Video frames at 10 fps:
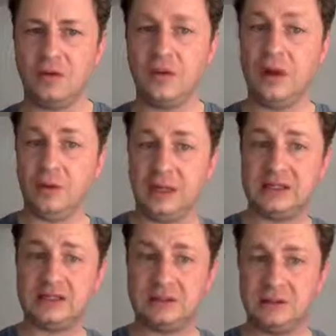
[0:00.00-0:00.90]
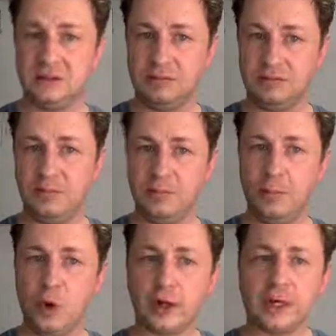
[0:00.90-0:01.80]
When, when it's
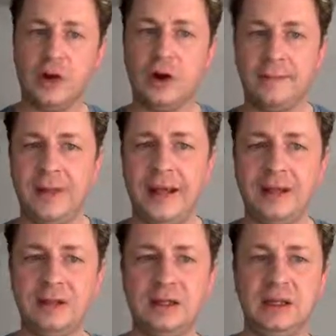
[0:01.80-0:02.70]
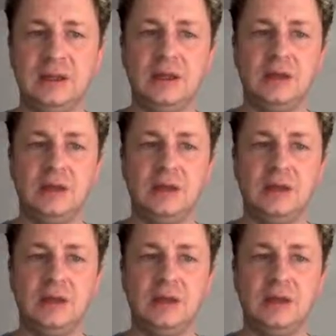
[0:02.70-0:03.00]
working automatically,